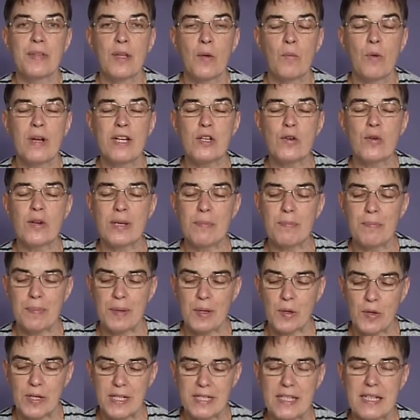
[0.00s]
When you're
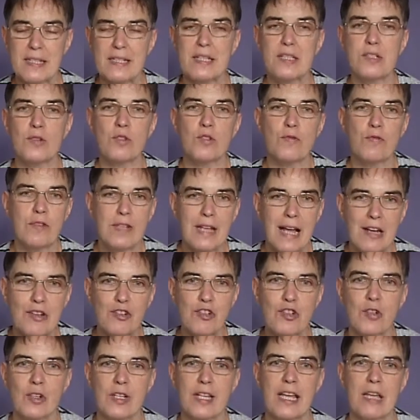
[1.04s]
employed, there's a sort of
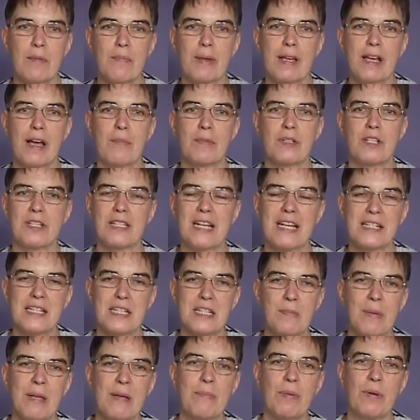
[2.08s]
natural keeping up to date as
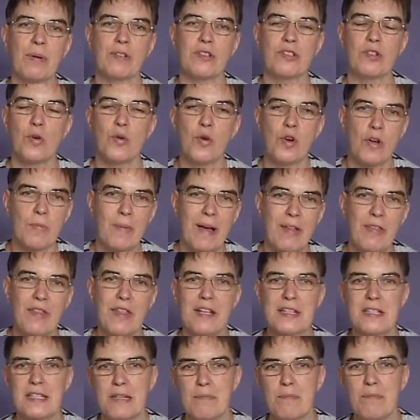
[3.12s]
people talk about
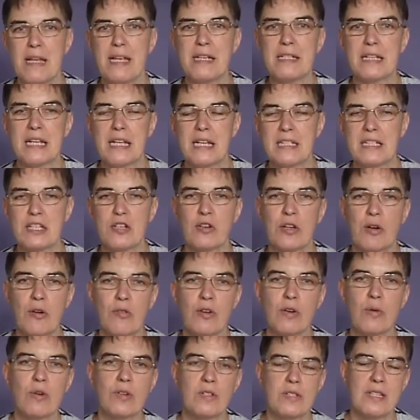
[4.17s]
things in meetings and you go,
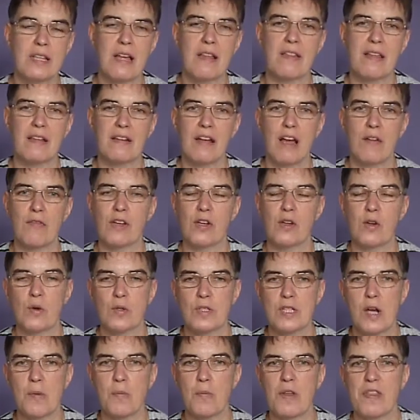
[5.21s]
oh, what's that then? I haven't caught
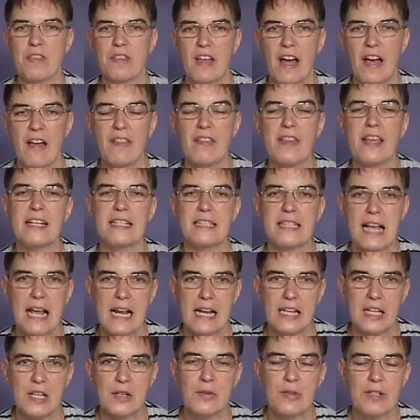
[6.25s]
up with that. And they tell
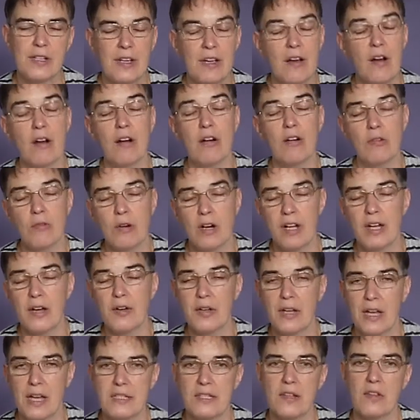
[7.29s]
you and, oh, right,
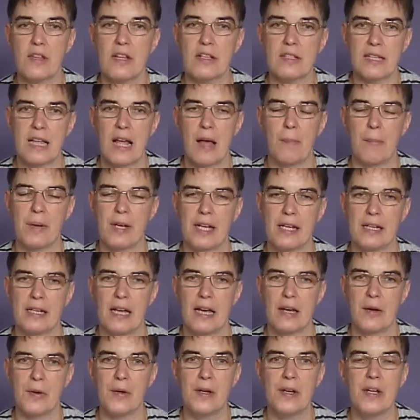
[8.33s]
OK, so that's happening
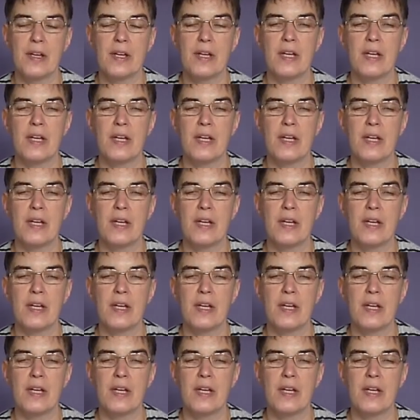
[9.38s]
now.